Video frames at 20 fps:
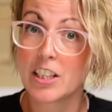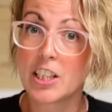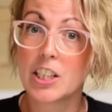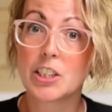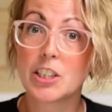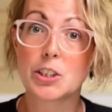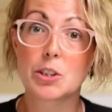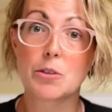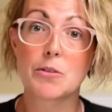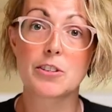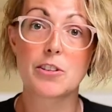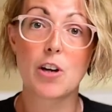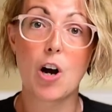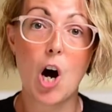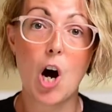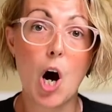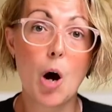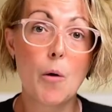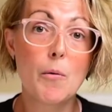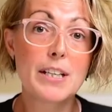So it's
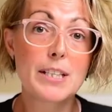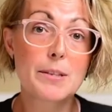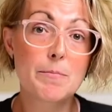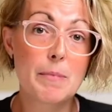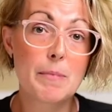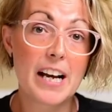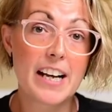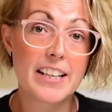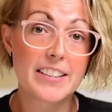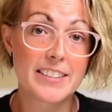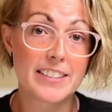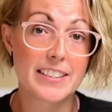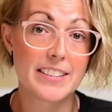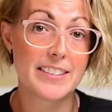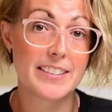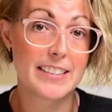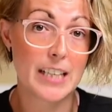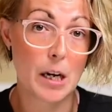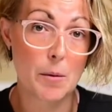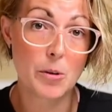always best to
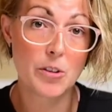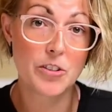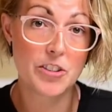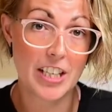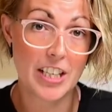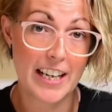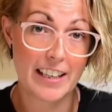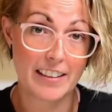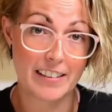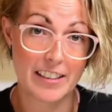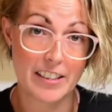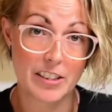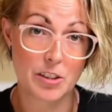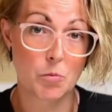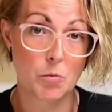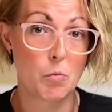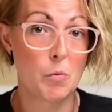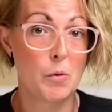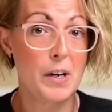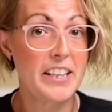double check this
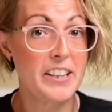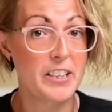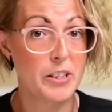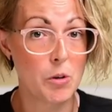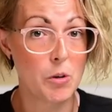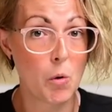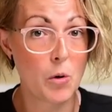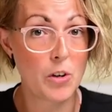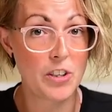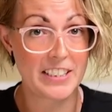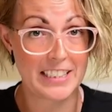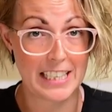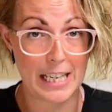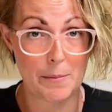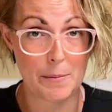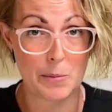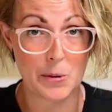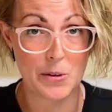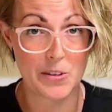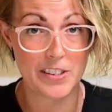with your
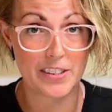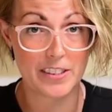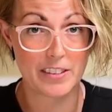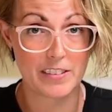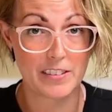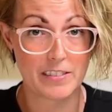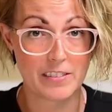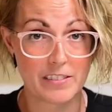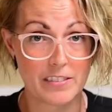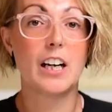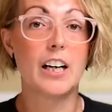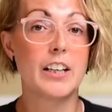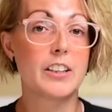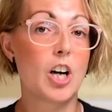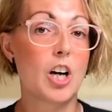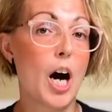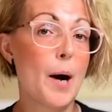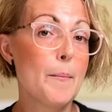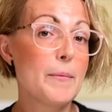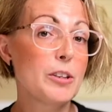samples. A
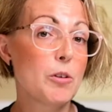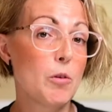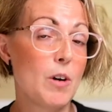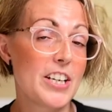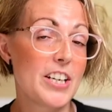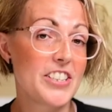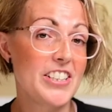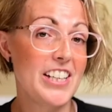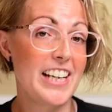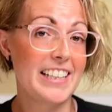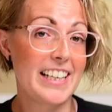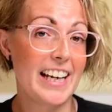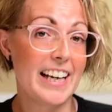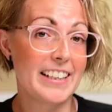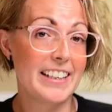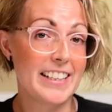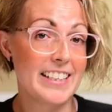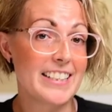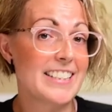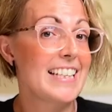common question I
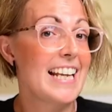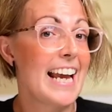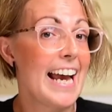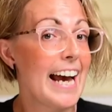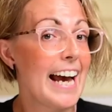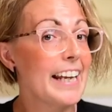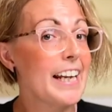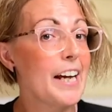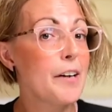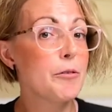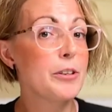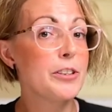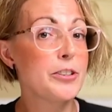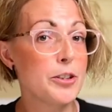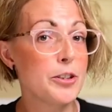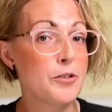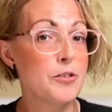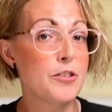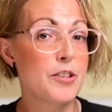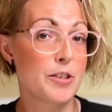get is can I
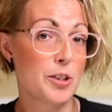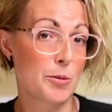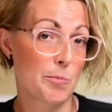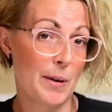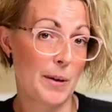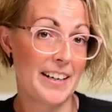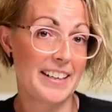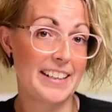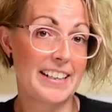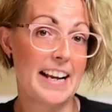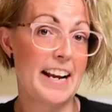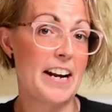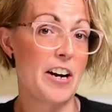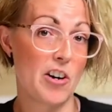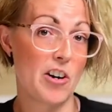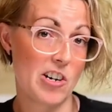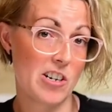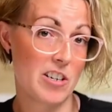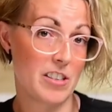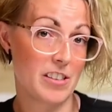reduce spreading
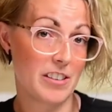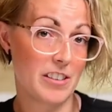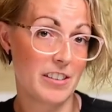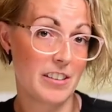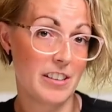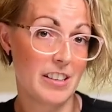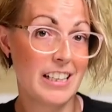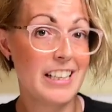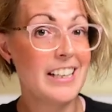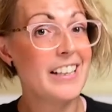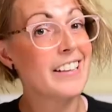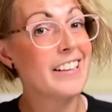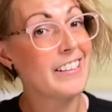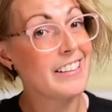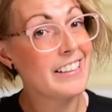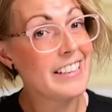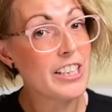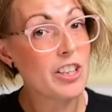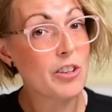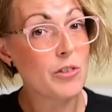error?
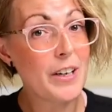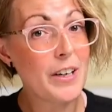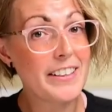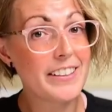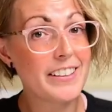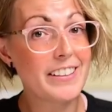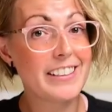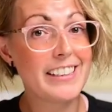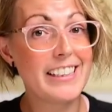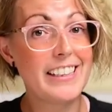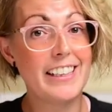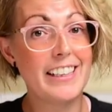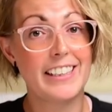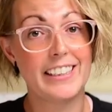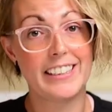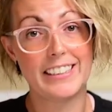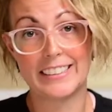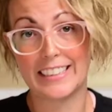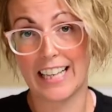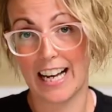Theoretically,
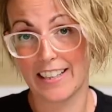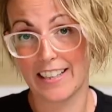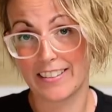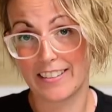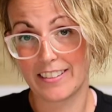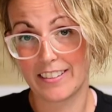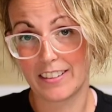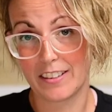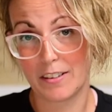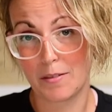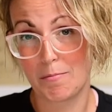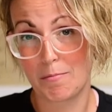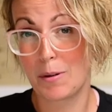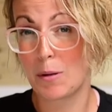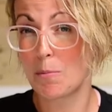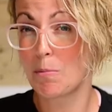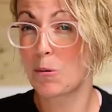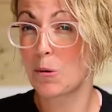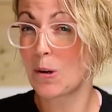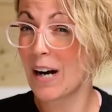yes,
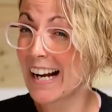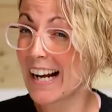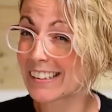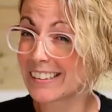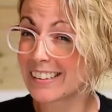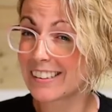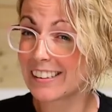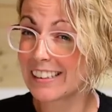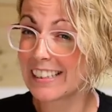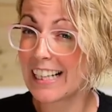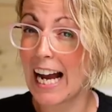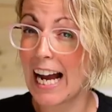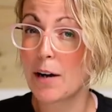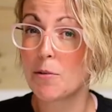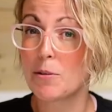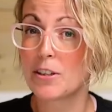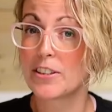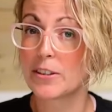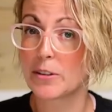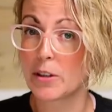but practically I
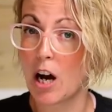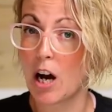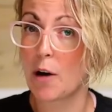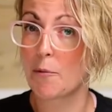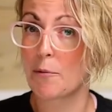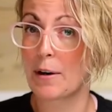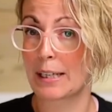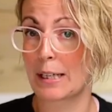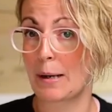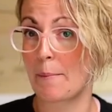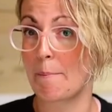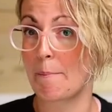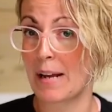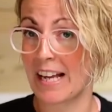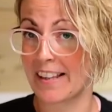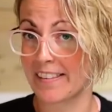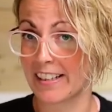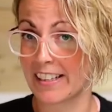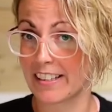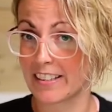would not
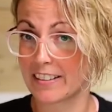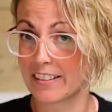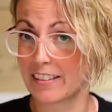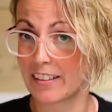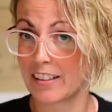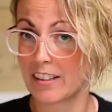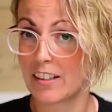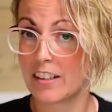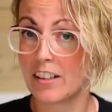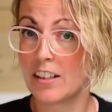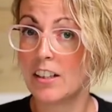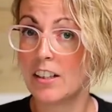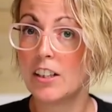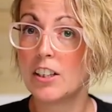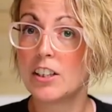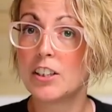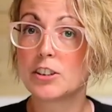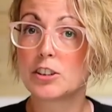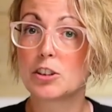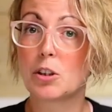recommend this.
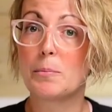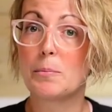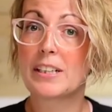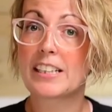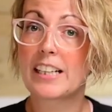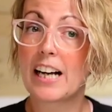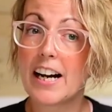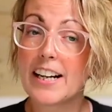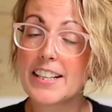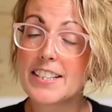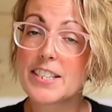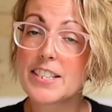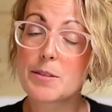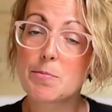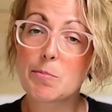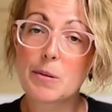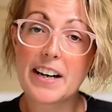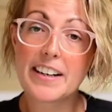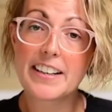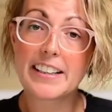So because
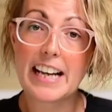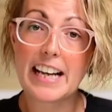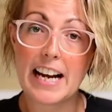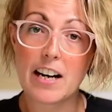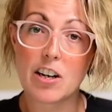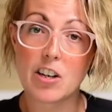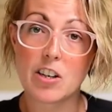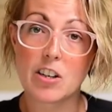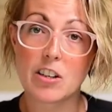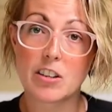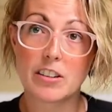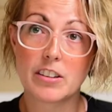spreading error